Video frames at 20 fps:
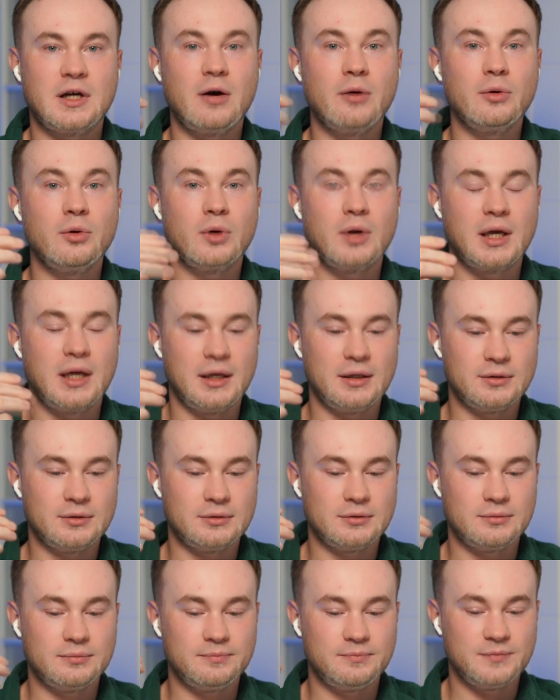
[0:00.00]
how you
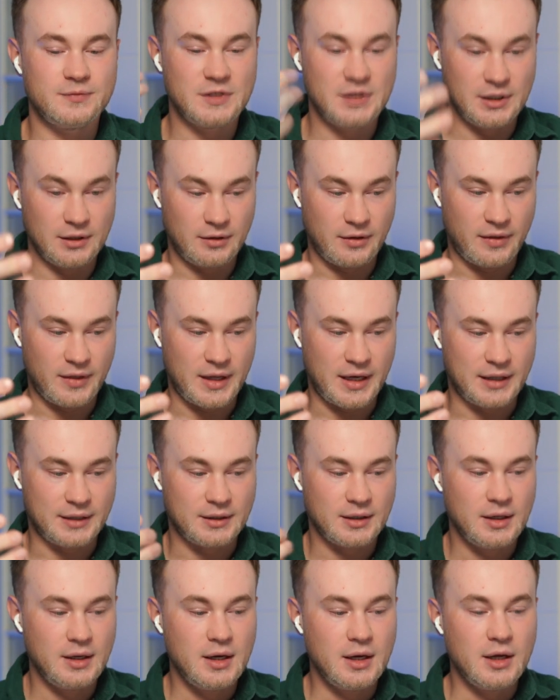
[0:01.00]
can deal with
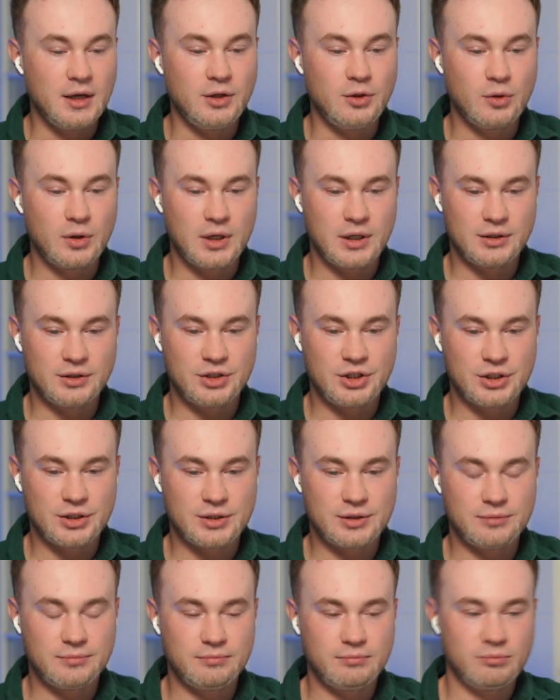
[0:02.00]
that. You can
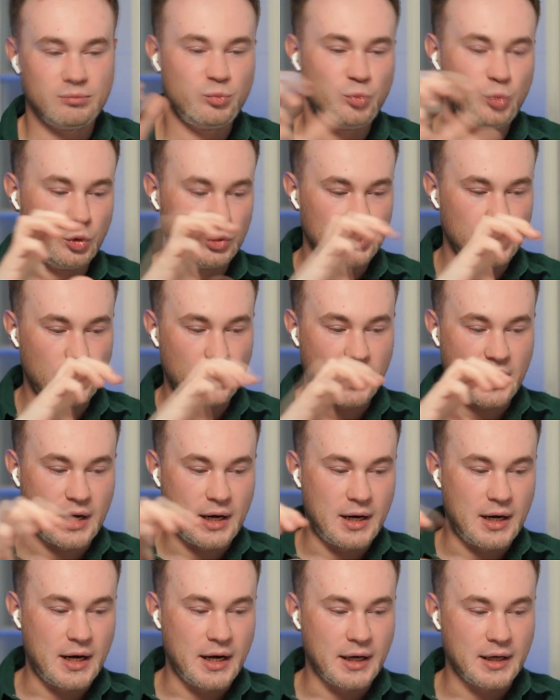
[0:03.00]
just put your
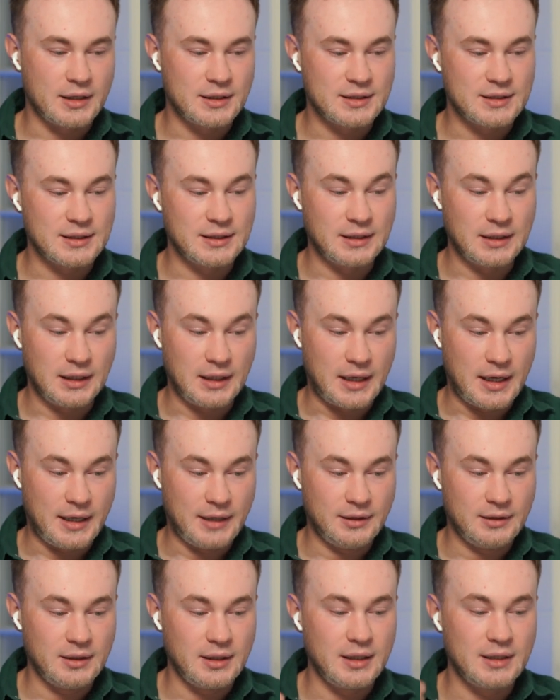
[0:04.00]
icons in a
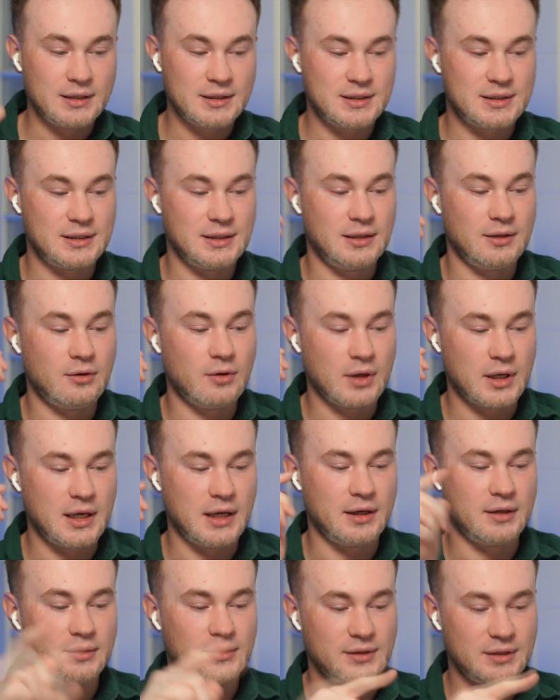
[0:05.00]
line and see,
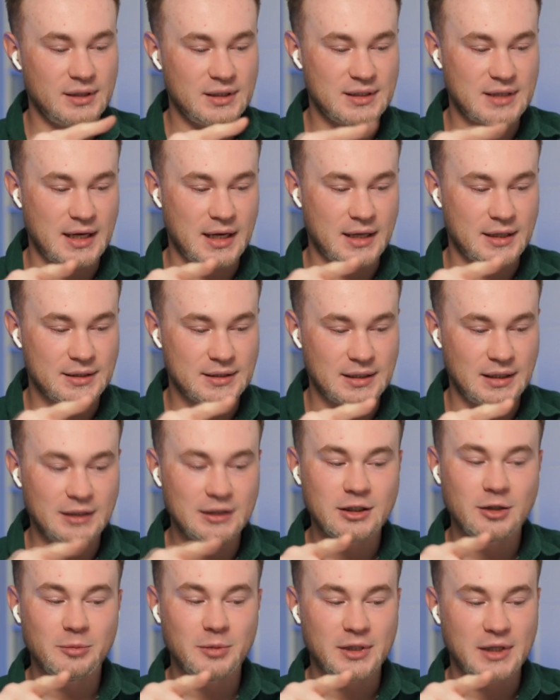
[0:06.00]
okay, this icon's a
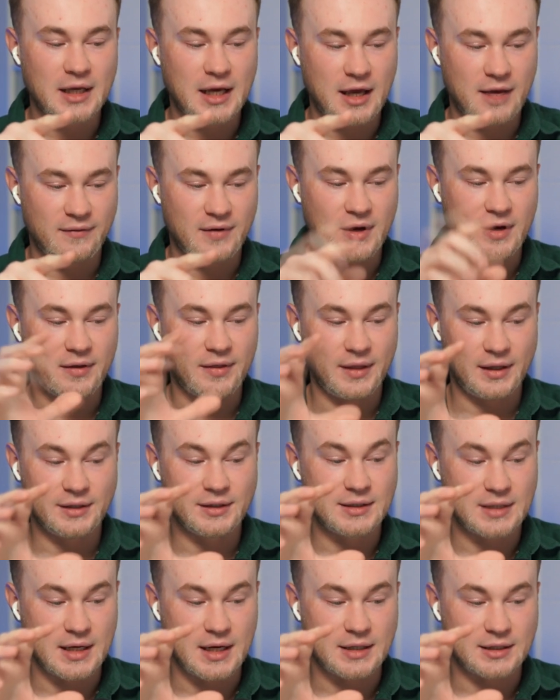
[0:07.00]
little bit heavier
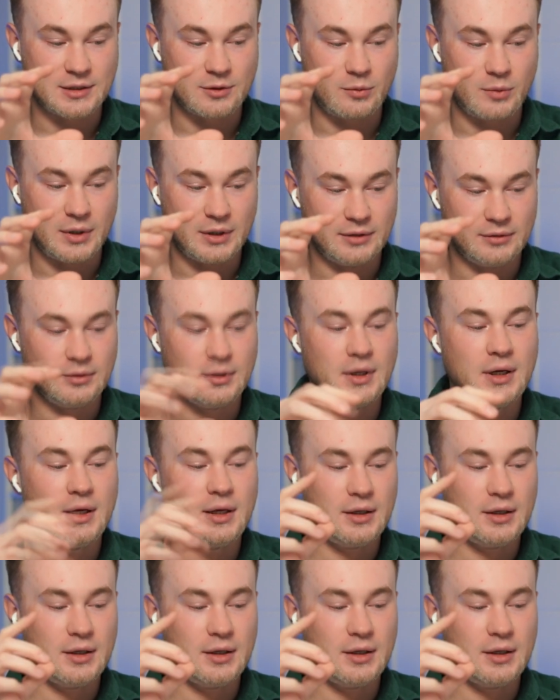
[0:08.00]
than the other one.